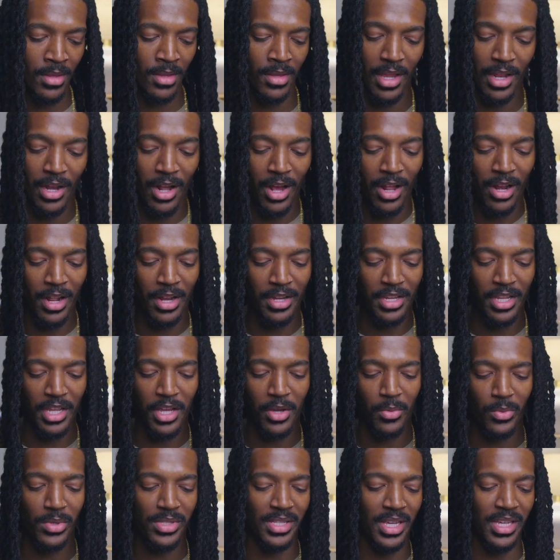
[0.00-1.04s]
And all I did
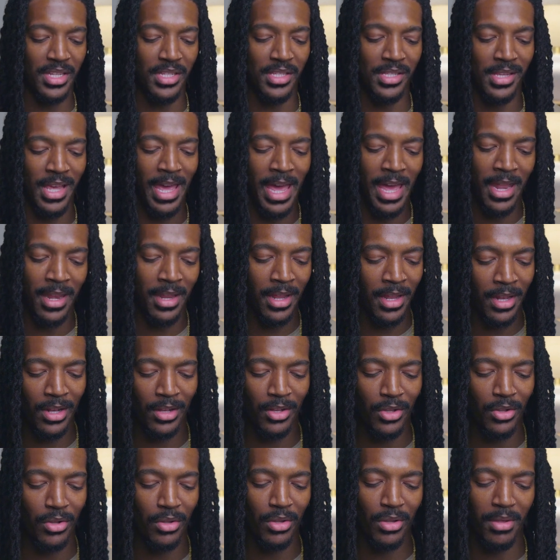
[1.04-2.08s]
was I just added in
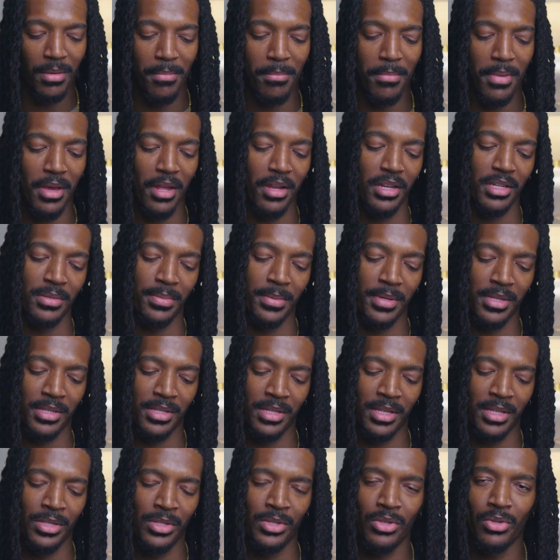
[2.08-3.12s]
little embellishments
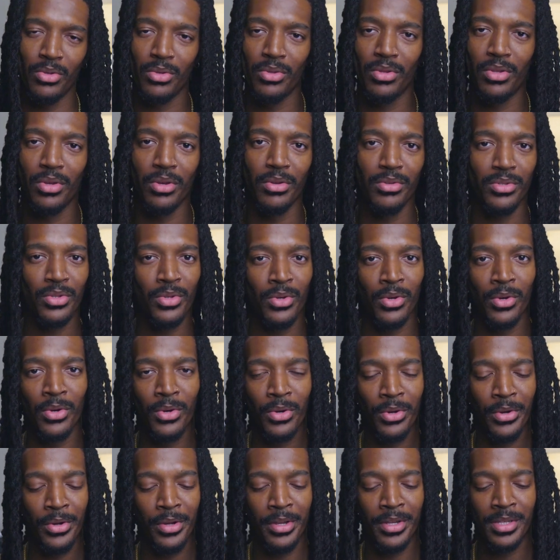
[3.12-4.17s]
into those
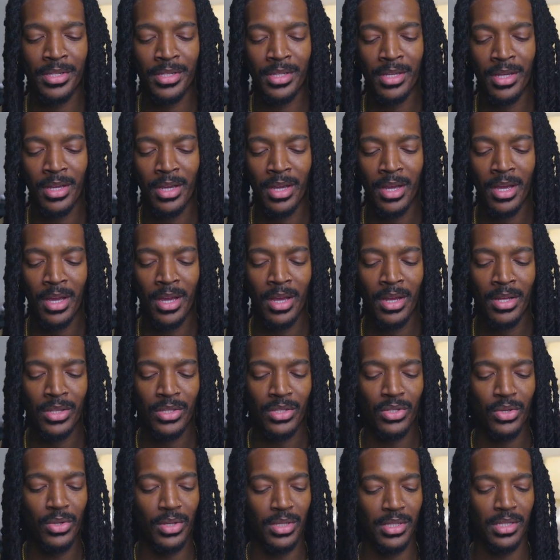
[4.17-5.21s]
chords
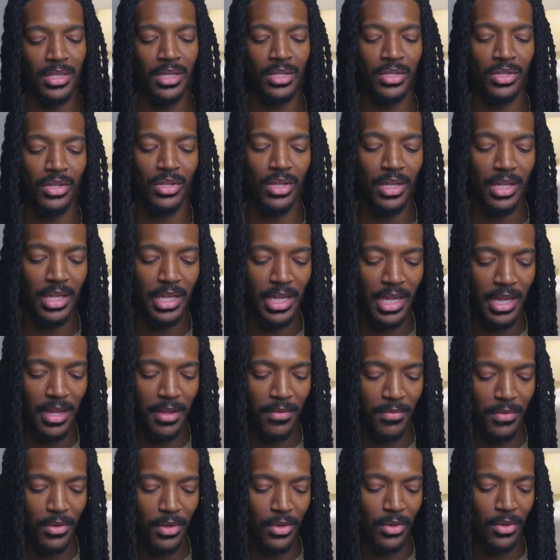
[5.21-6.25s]
to essentially
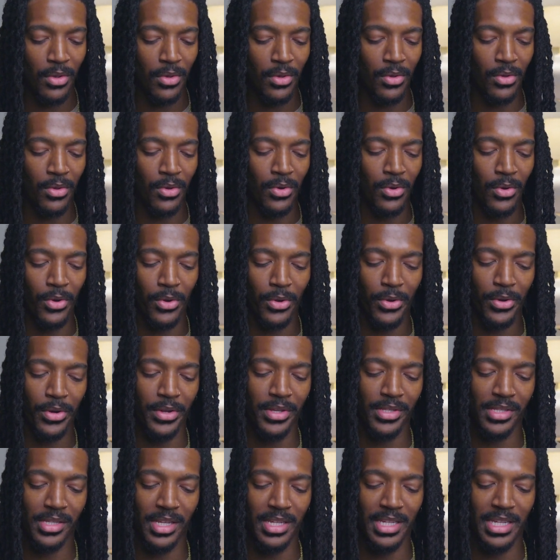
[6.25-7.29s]
give the
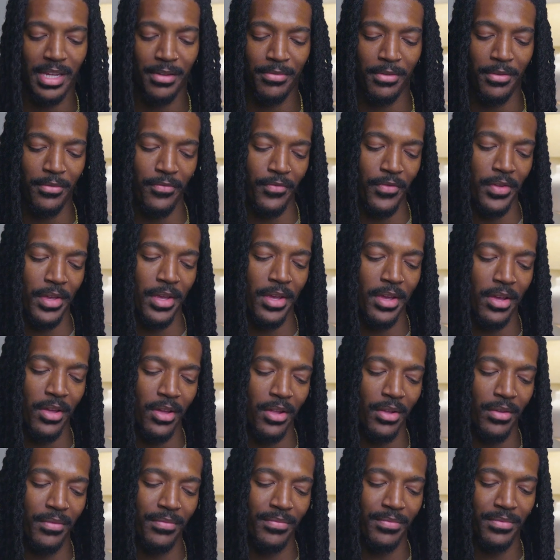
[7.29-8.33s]
chords a different
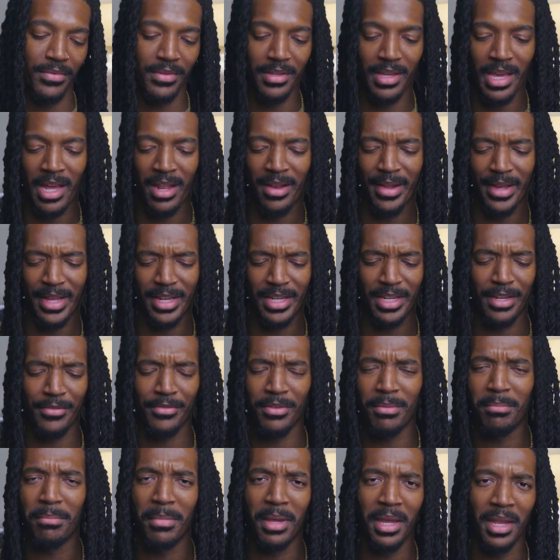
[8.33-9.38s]
feel, kind of like a
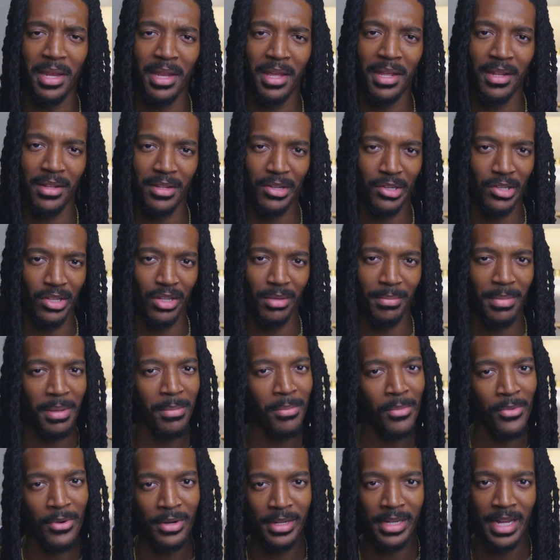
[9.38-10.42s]
different meaning. They're a little bit
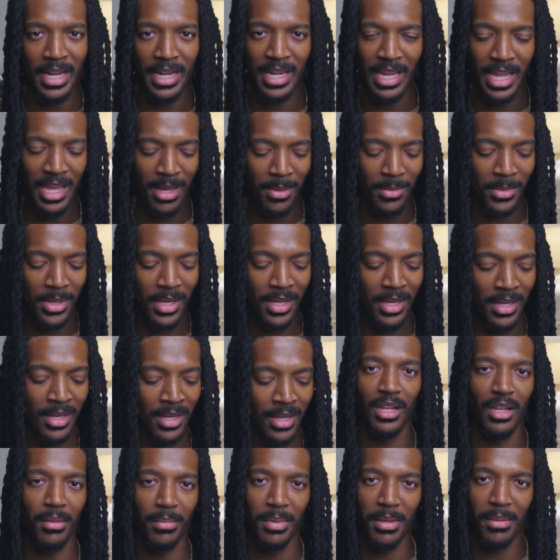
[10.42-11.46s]
more dynamic. A
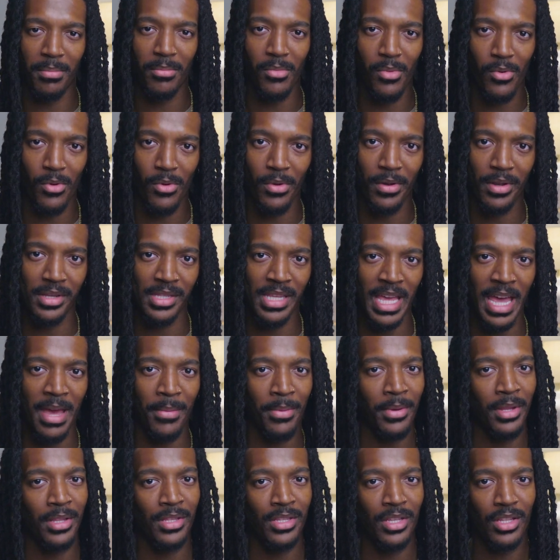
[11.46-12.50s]
little bit more is
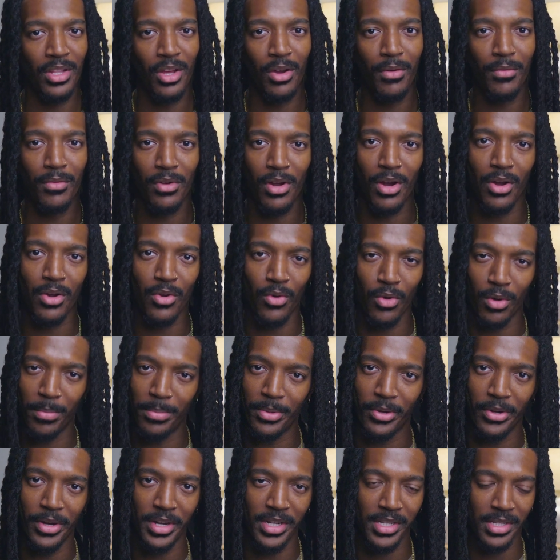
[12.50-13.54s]
happening to the overall chord
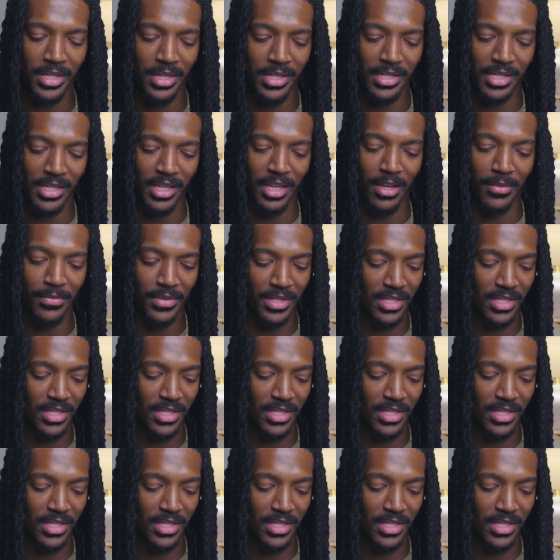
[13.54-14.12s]
progression itself.